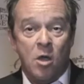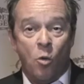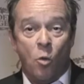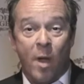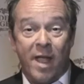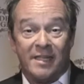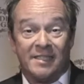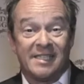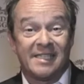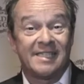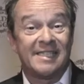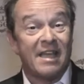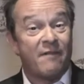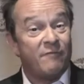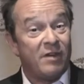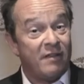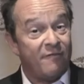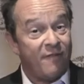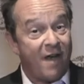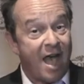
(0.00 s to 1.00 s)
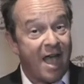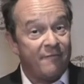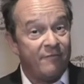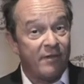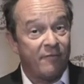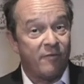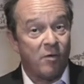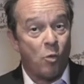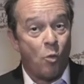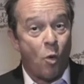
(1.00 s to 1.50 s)
We had
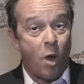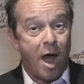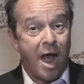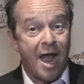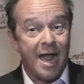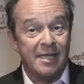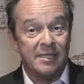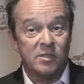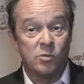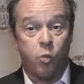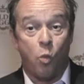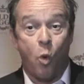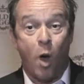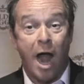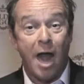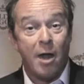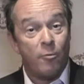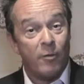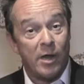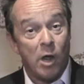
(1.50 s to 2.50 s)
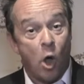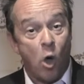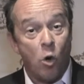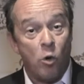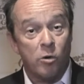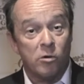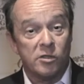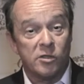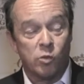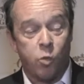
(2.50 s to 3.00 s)
75 different wines, winery
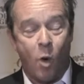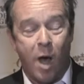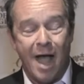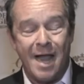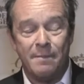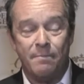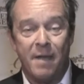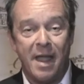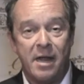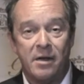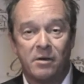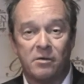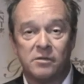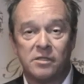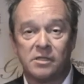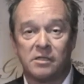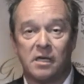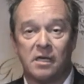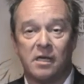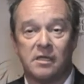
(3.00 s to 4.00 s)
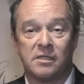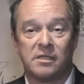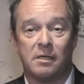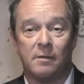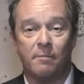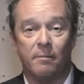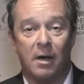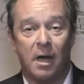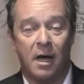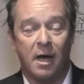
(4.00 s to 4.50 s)
owners, winemakers,
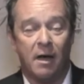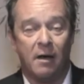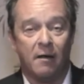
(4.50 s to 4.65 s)
some